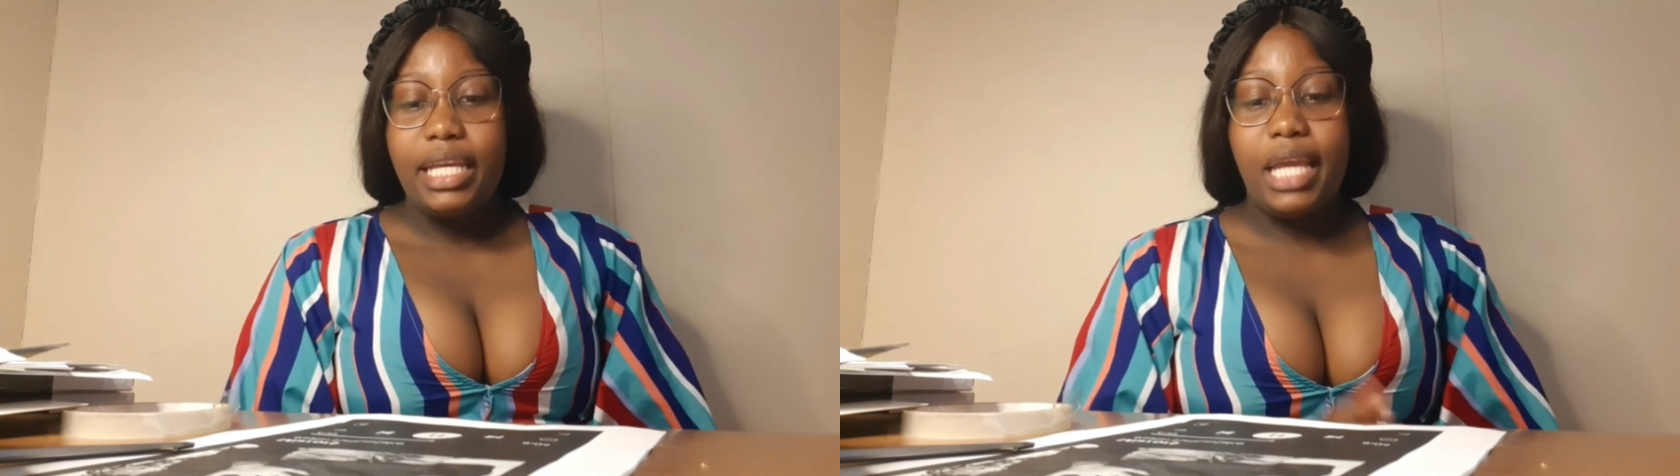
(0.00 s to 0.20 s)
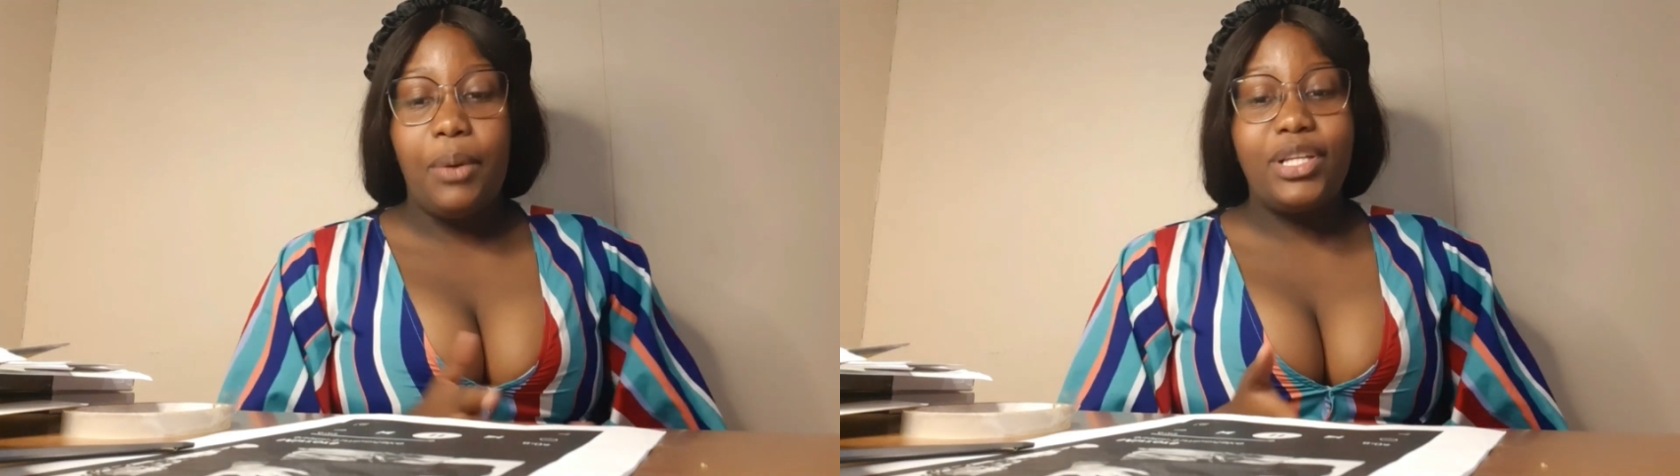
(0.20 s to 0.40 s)

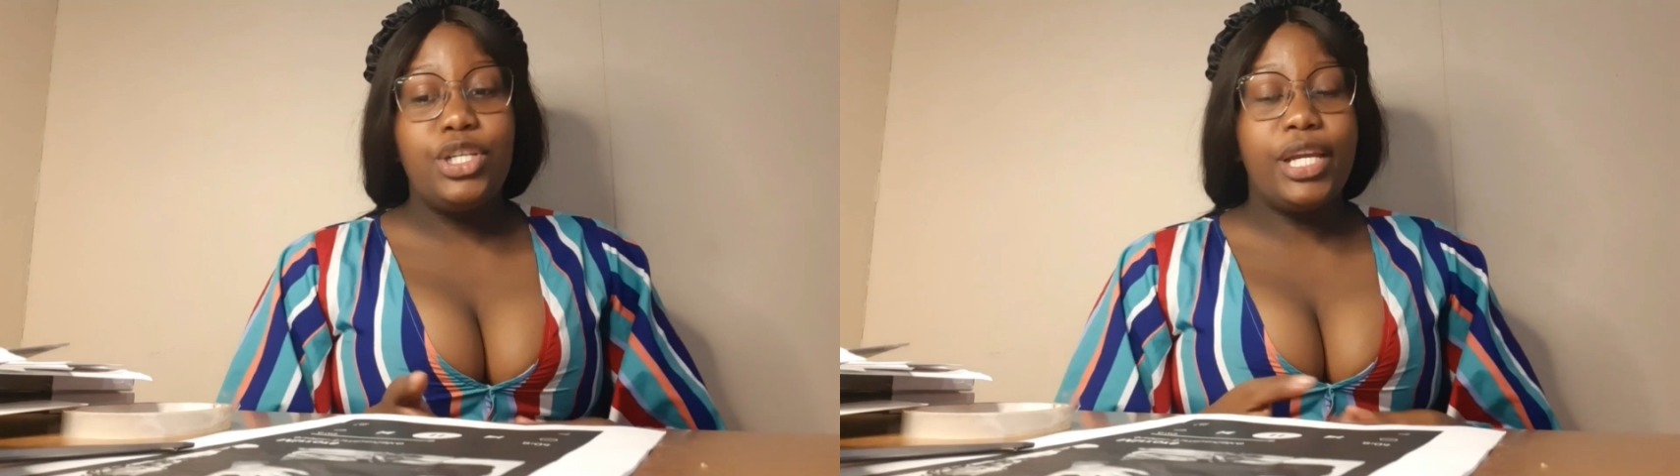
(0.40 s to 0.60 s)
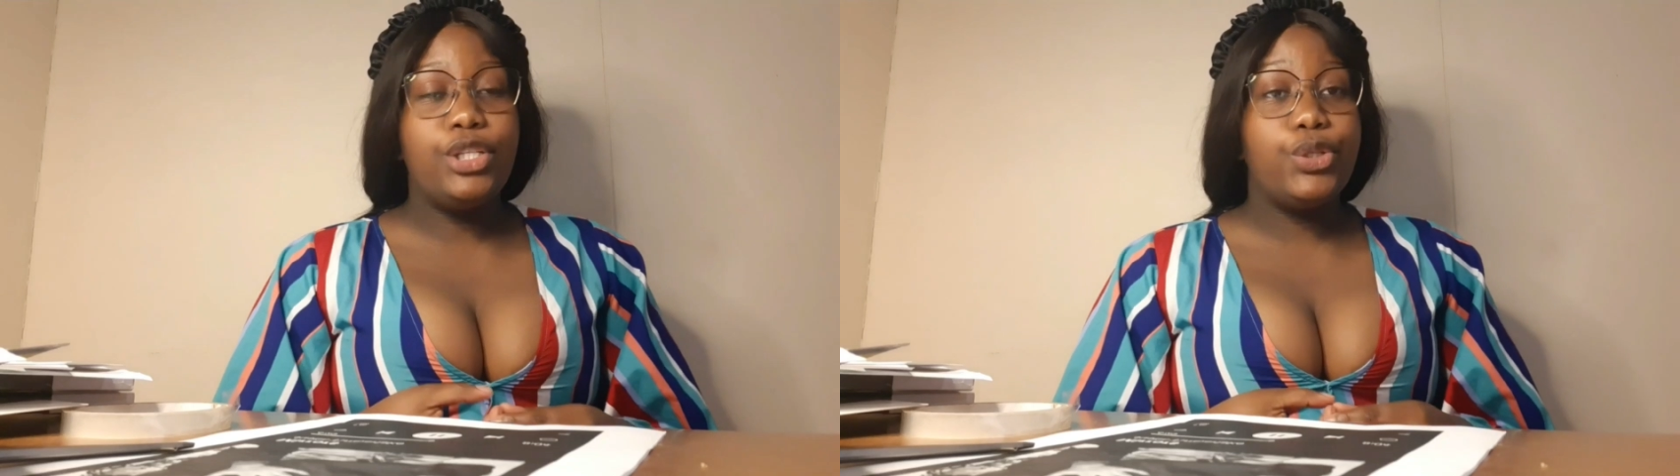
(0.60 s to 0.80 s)
Yeah, what
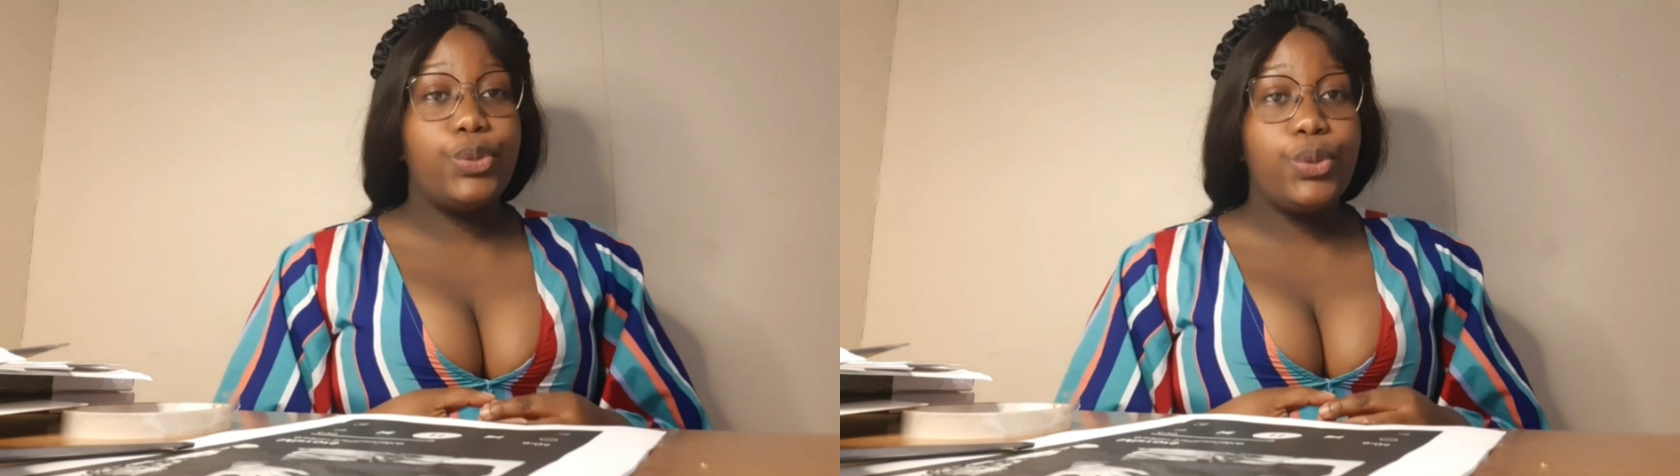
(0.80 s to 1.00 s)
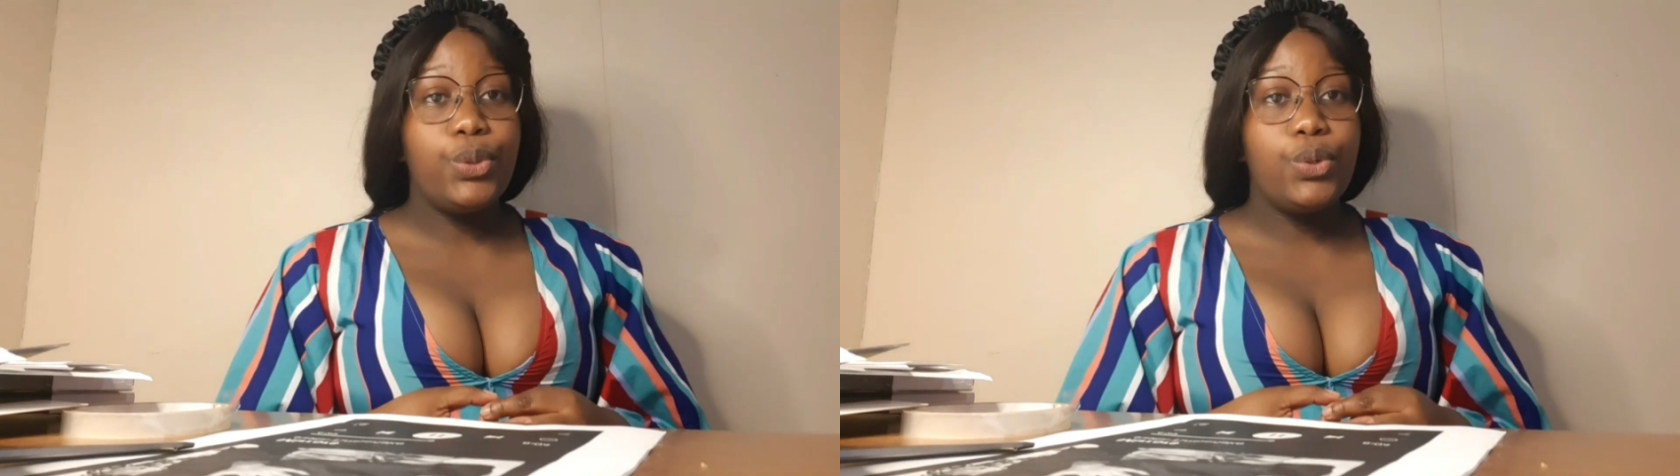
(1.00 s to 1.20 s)
you can
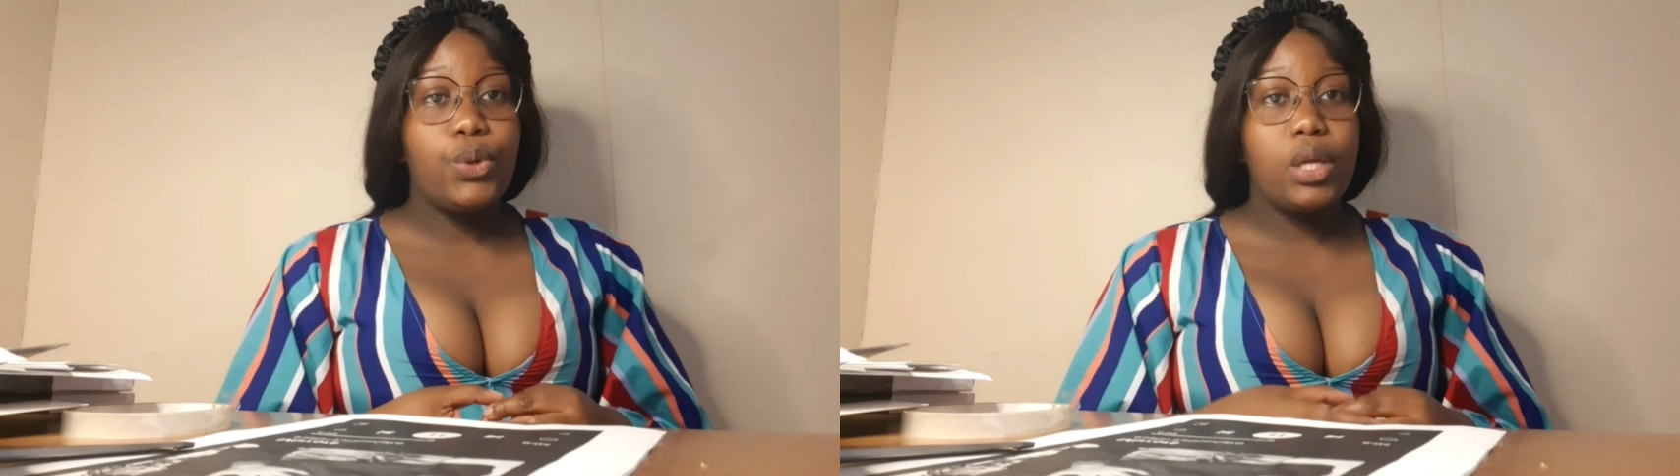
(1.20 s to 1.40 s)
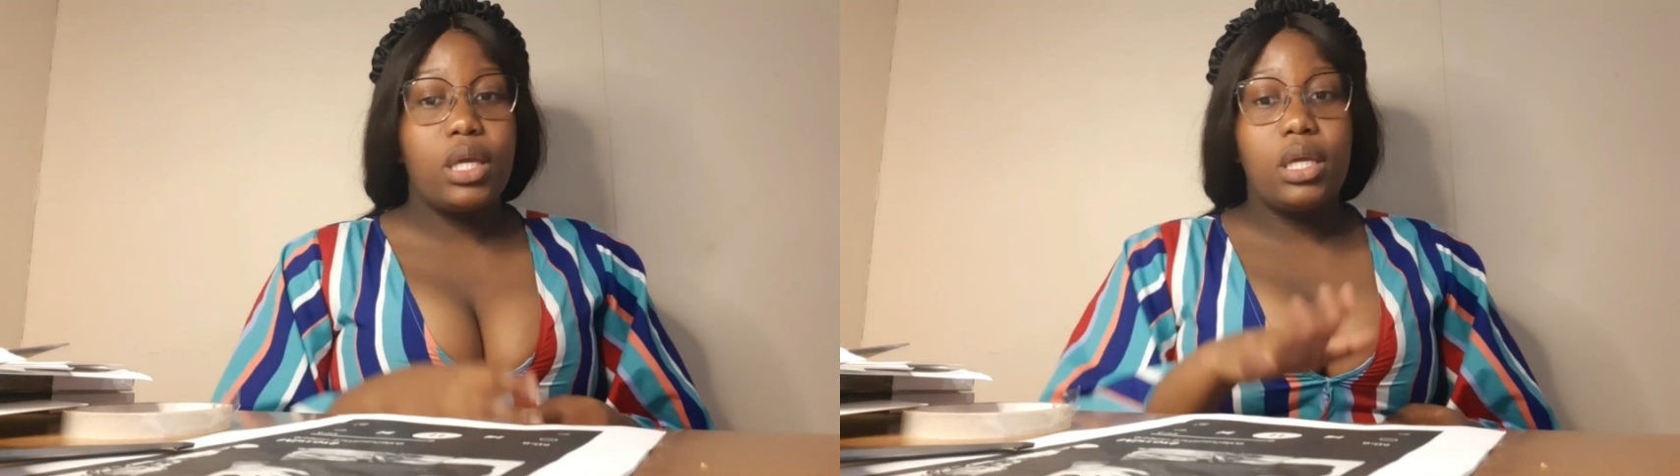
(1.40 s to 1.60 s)
do
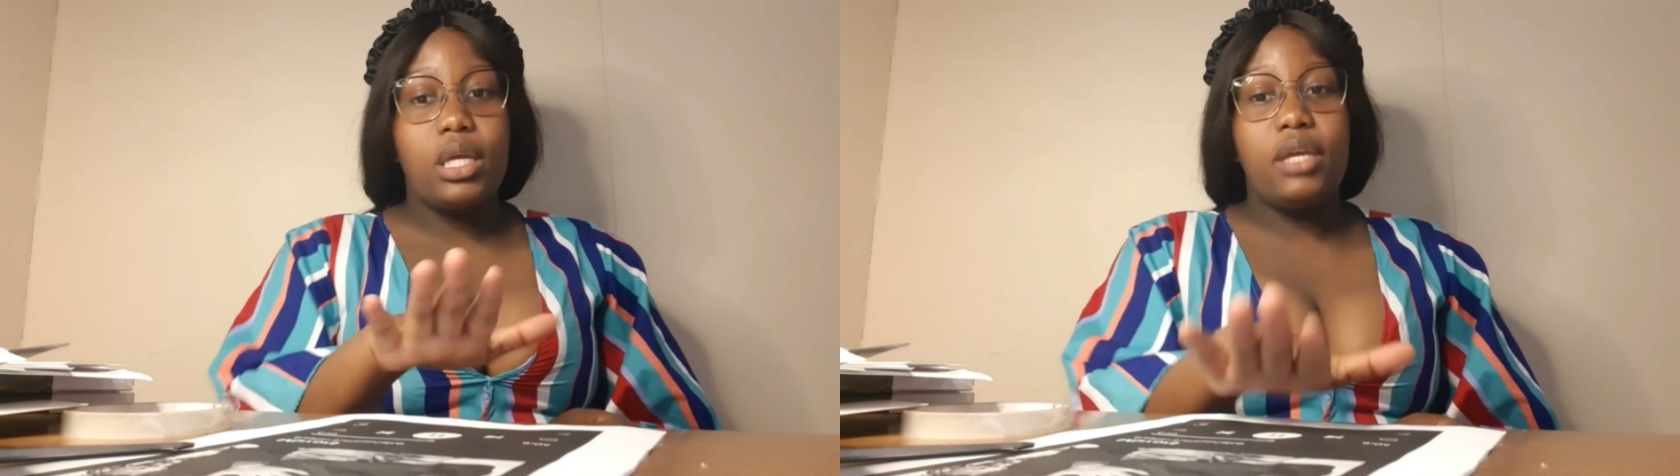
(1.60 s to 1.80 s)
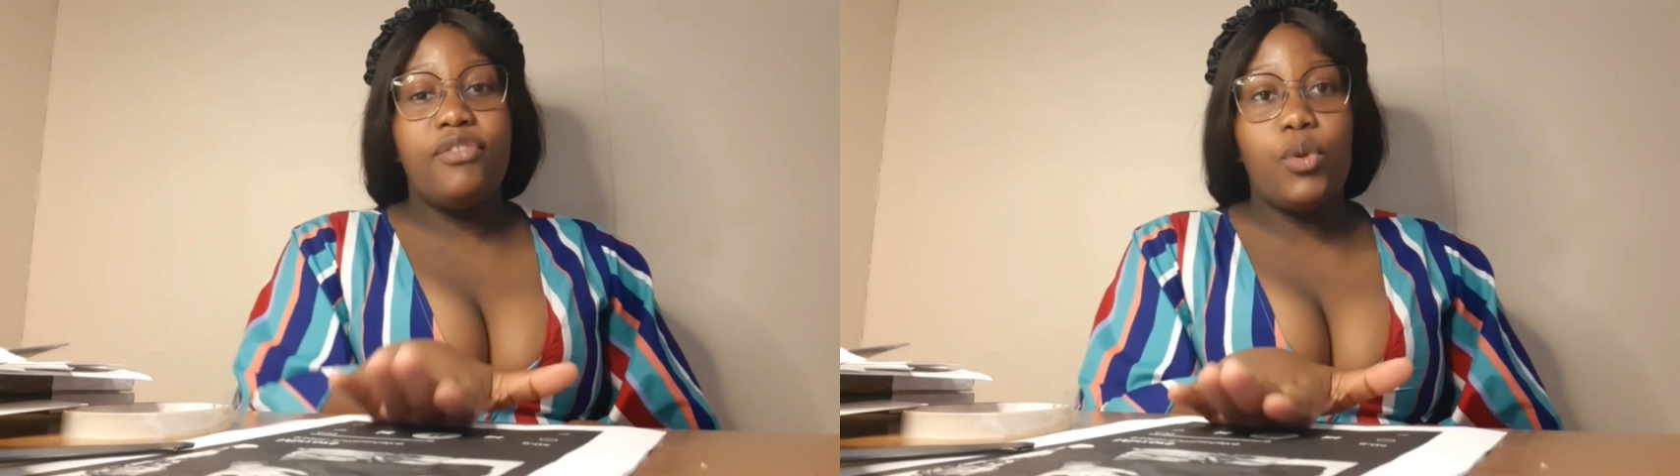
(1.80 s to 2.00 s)
if